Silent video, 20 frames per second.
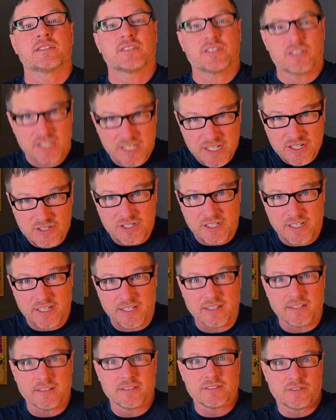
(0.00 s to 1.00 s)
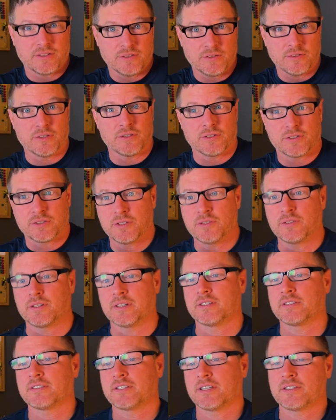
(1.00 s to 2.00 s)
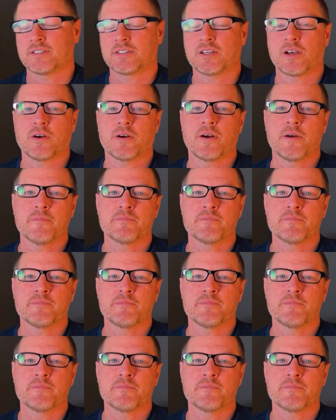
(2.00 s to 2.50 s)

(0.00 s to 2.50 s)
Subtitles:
teaching to your students. And so